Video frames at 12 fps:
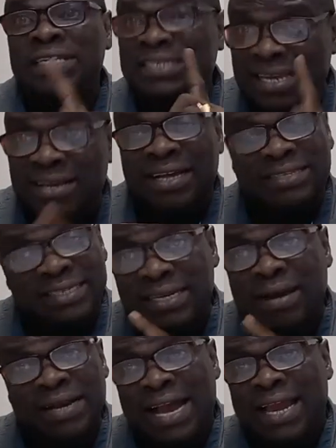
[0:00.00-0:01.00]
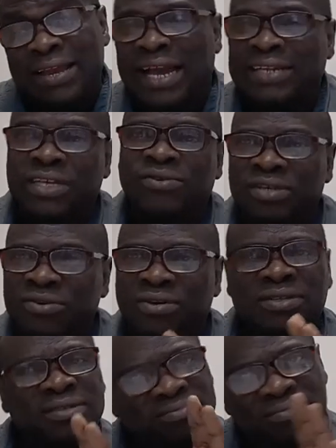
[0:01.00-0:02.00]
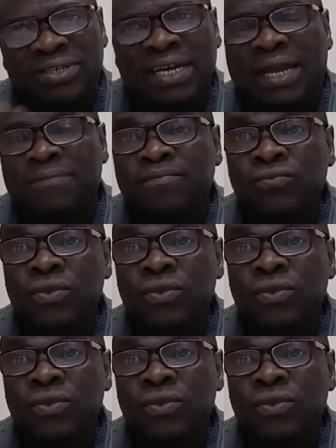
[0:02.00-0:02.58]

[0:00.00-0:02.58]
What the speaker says: a single guy. Actually, he was a single guy.